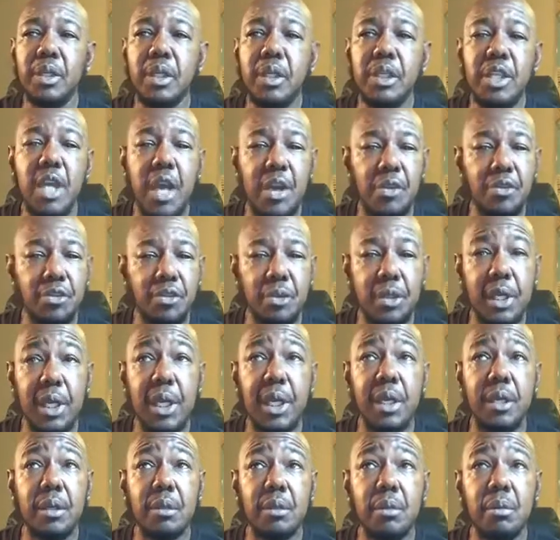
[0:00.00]

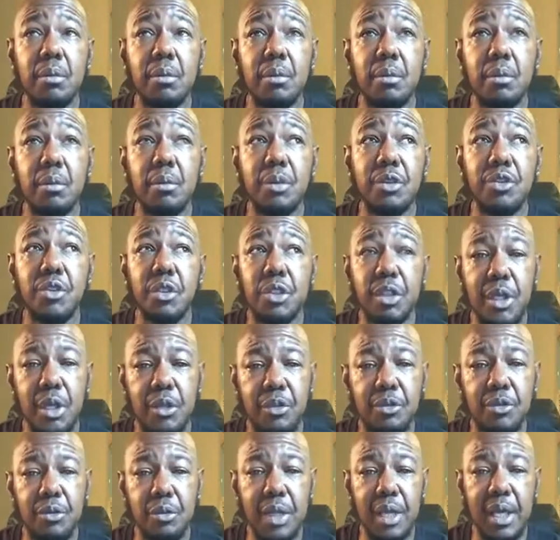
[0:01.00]
yesterday, or was it
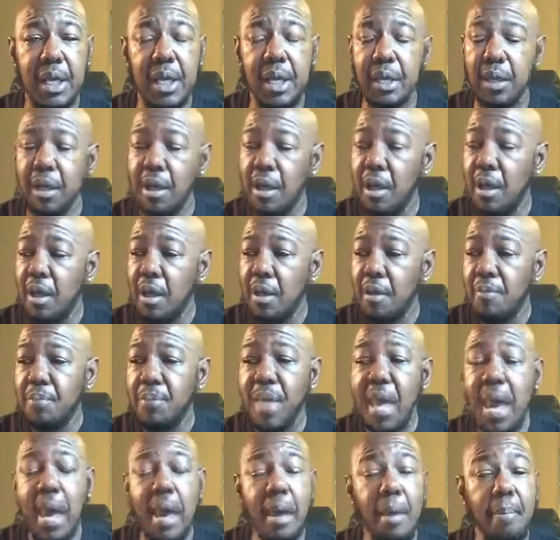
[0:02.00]
yesterday,
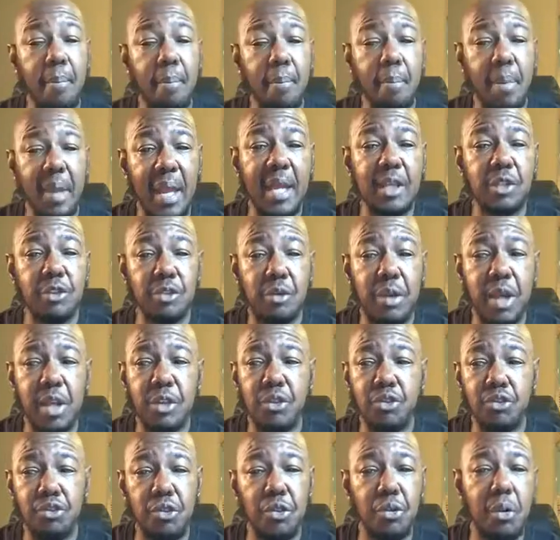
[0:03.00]
that black
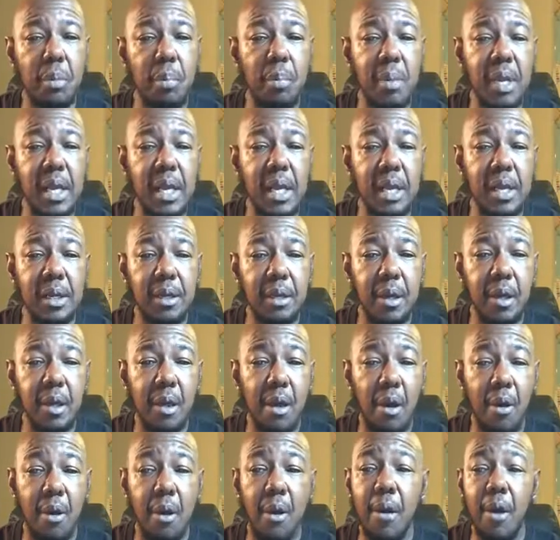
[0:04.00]
transgender men
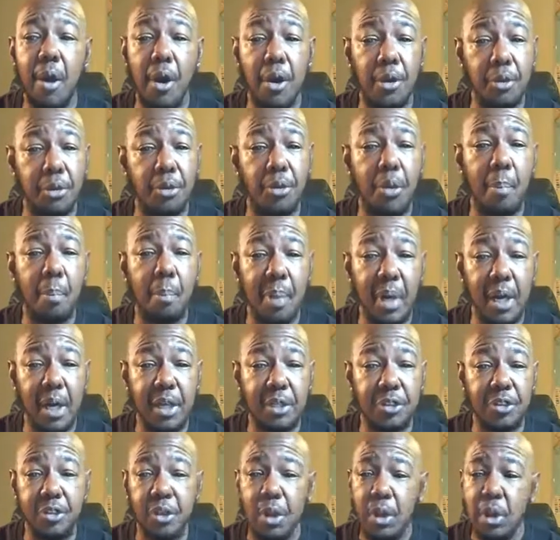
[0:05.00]
are under the
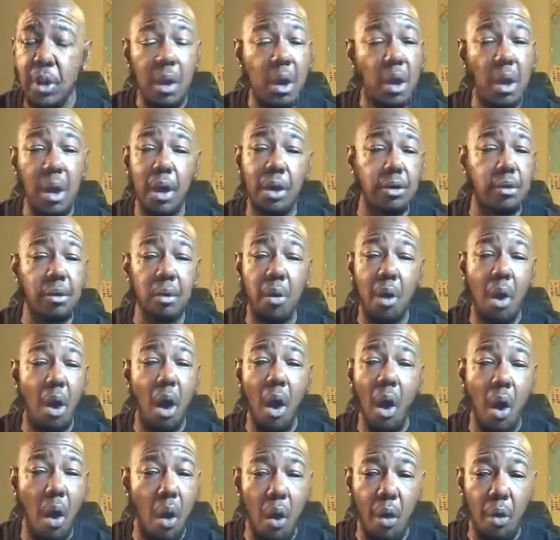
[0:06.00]
bus under
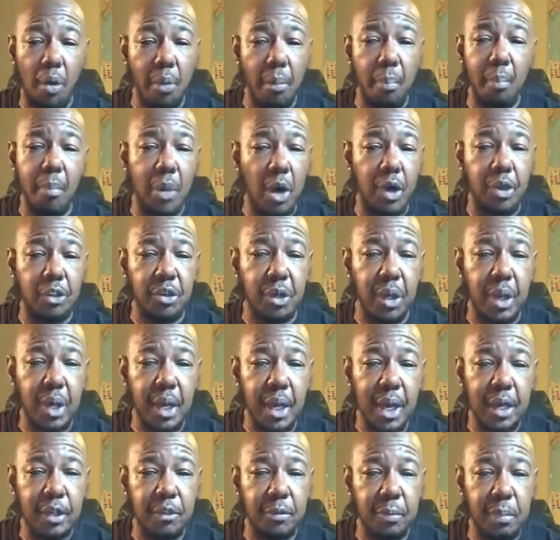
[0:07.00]
all
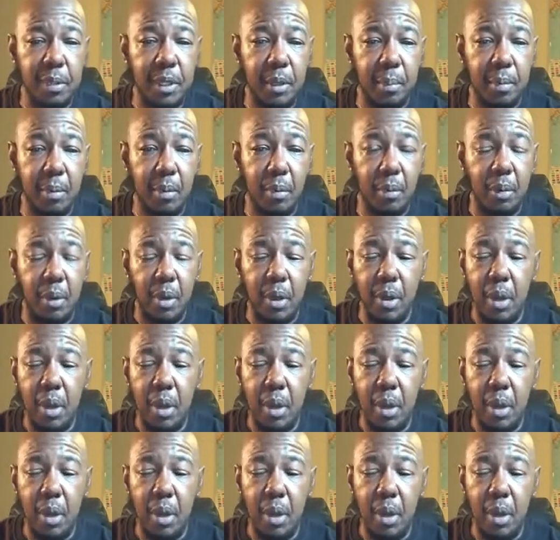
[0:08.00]
marginalized people